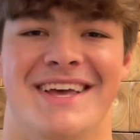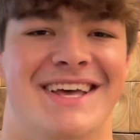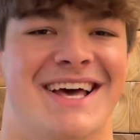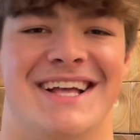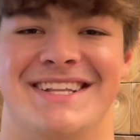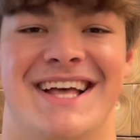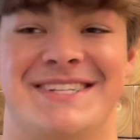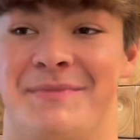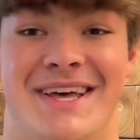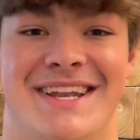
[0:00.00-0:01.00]

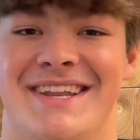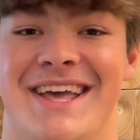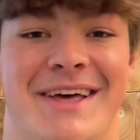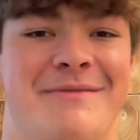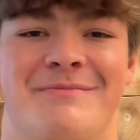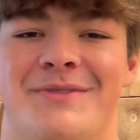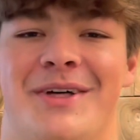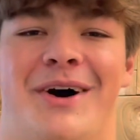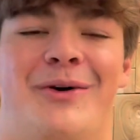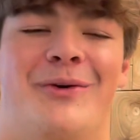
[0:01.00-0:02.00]
That's been it
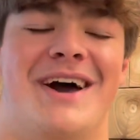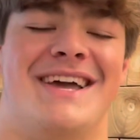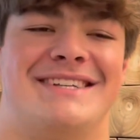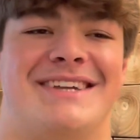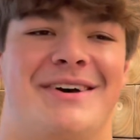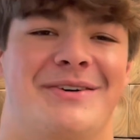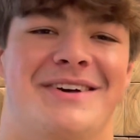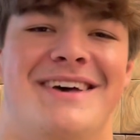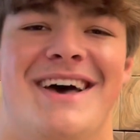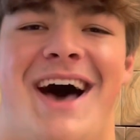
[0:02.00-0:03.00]
the whole way. So
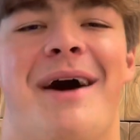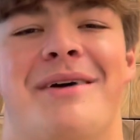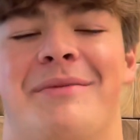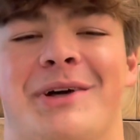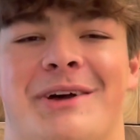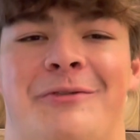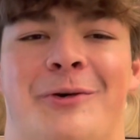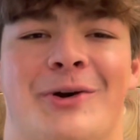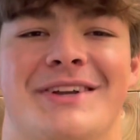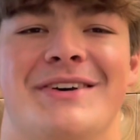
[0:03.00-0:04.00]
I'm looking
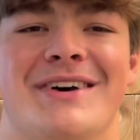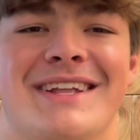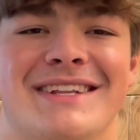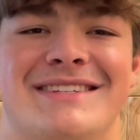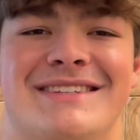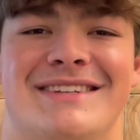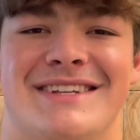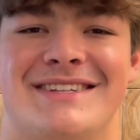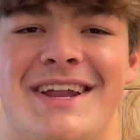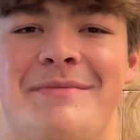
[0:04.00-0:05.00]
forward to it.
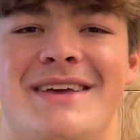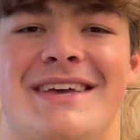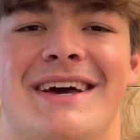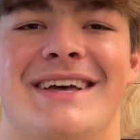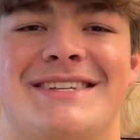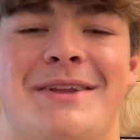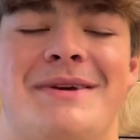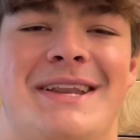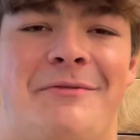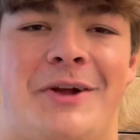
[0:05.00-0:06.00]
It's gonna be
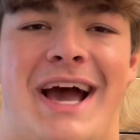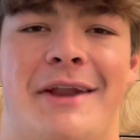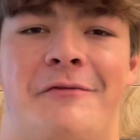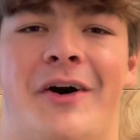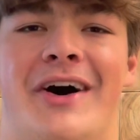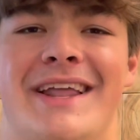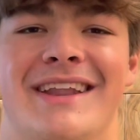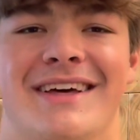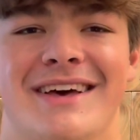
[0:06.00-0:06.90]
a different kind of fun,